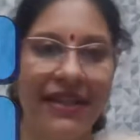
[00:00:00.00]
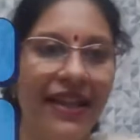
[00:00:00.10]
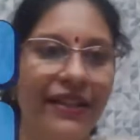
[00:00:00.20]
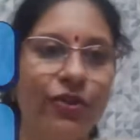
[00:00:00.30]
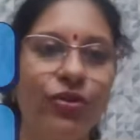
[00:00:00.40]
me
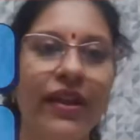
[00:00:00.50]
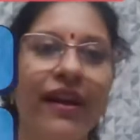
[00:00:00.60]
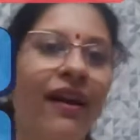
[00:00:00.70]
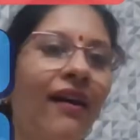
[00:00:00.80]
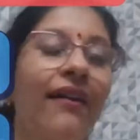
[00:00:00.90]
tell you, they
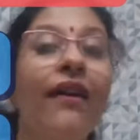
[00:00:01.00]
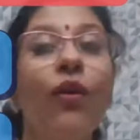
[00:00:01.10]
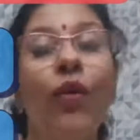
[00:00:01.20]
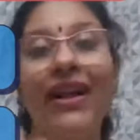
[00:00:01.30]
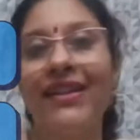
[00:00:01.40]
are:
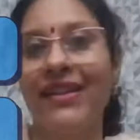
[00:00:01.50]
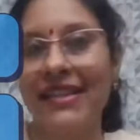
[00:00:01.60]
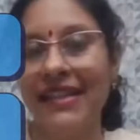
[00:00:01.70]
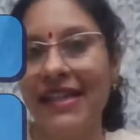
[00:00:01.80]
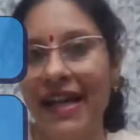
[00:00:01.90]
one is
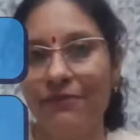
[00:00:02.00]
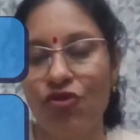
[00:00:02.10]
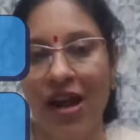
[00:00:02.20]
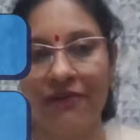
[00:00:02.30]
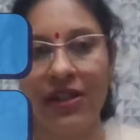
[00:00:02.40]
the time
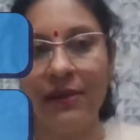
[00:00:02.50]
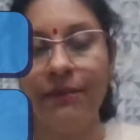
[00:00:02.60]
travel,